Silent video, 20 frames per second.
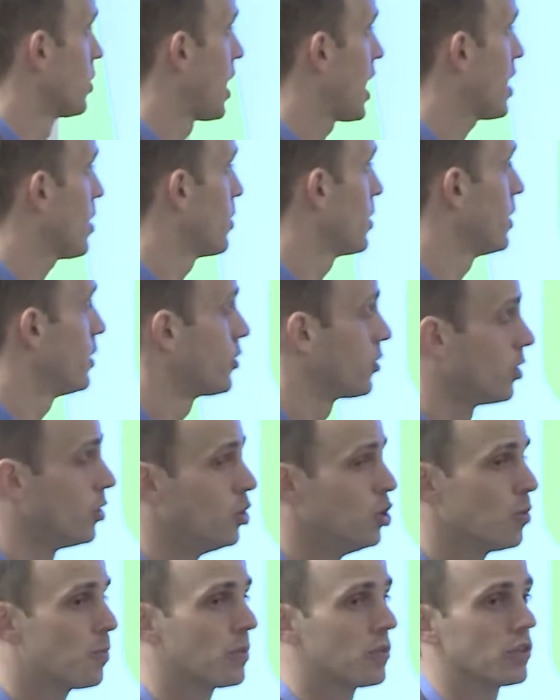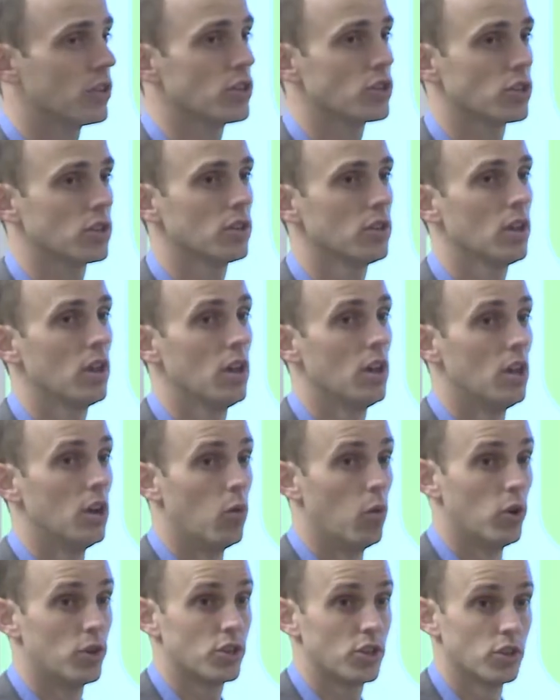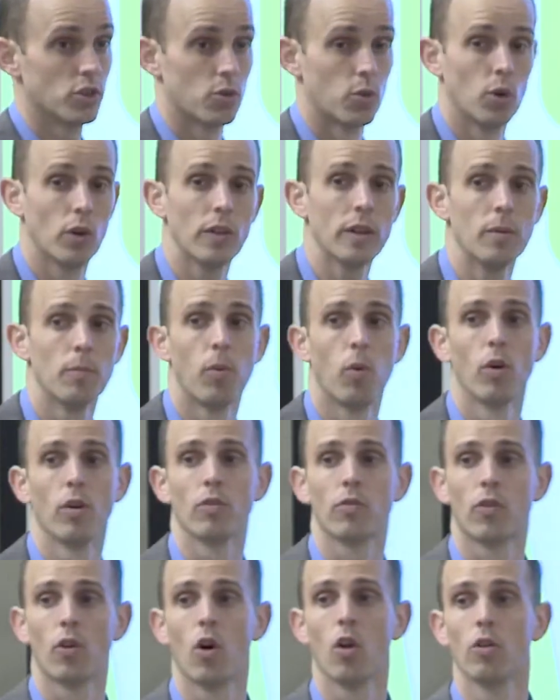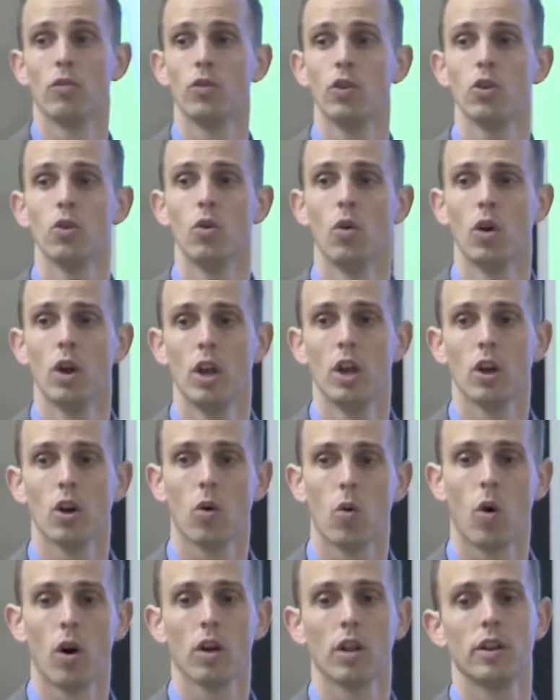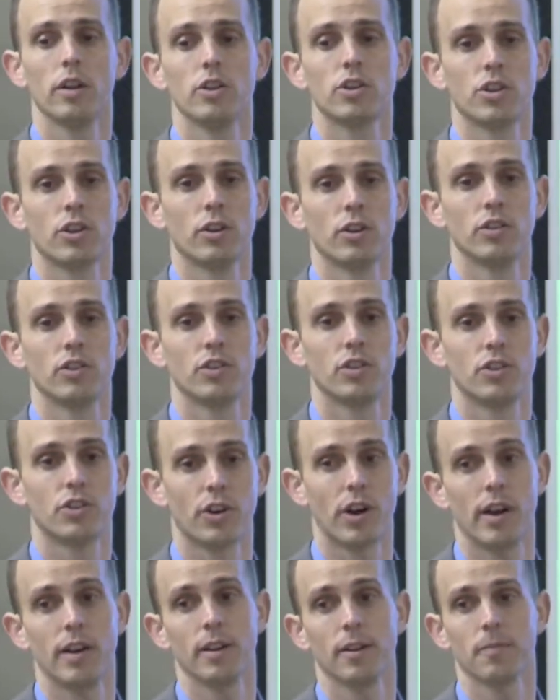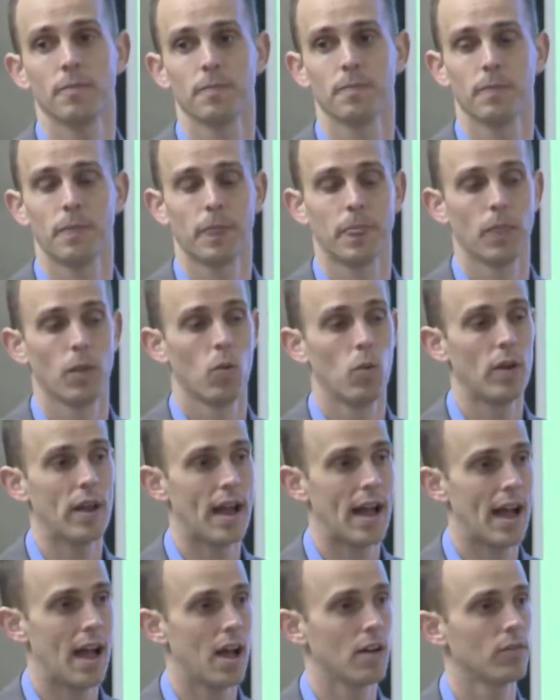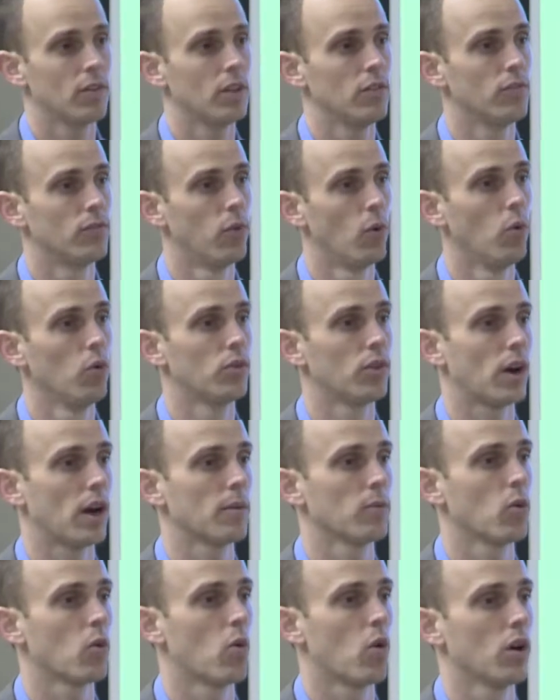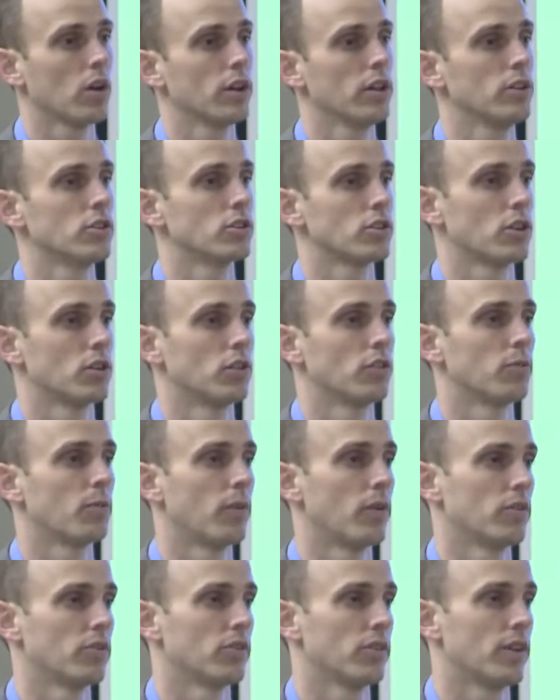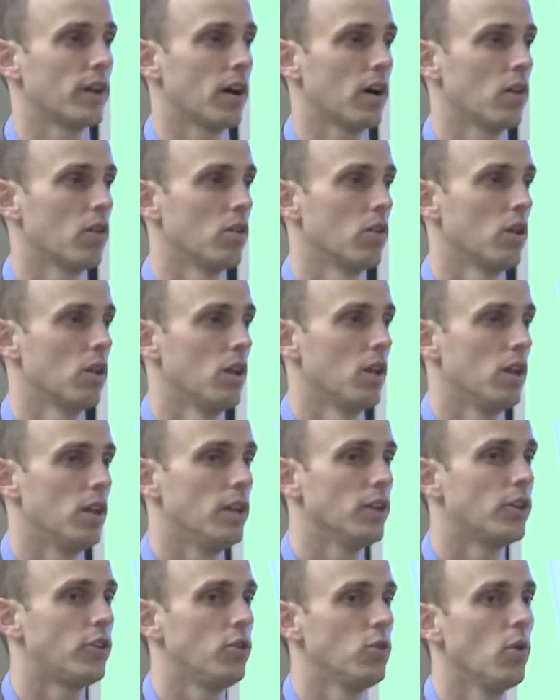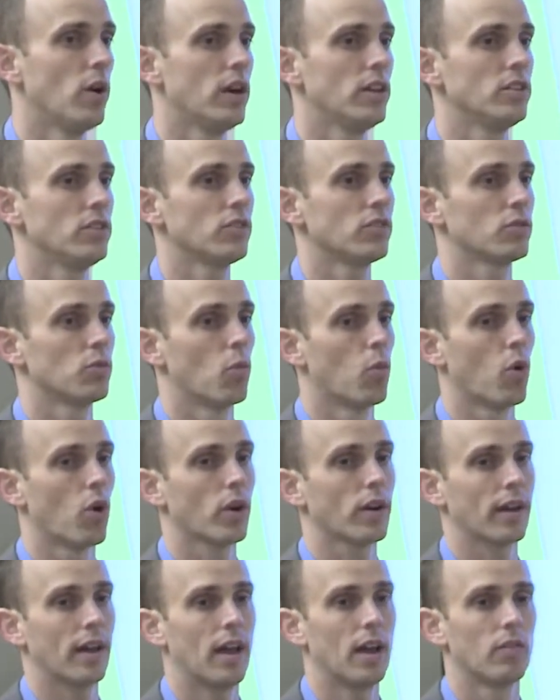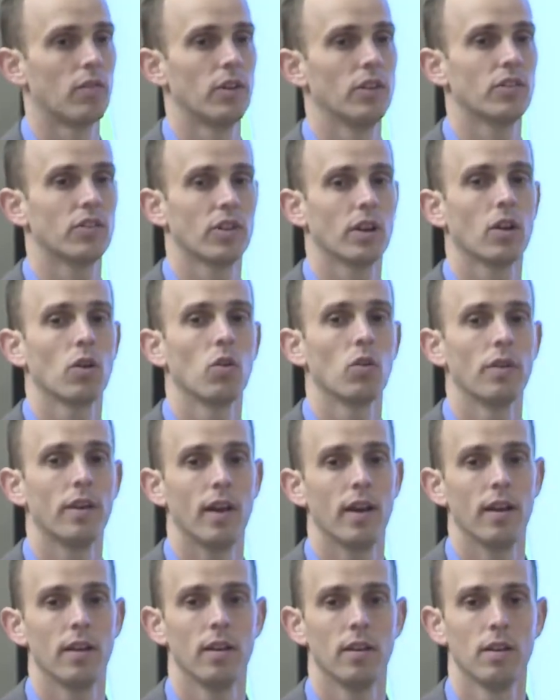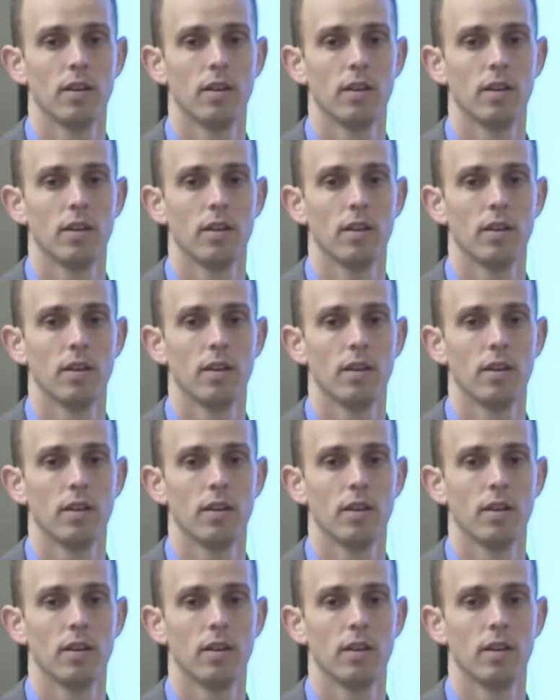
Leiterman into a new position, which is really important for all of you, quality assurance and training. We have a full-time quality assurance person now. He QAs work every single day.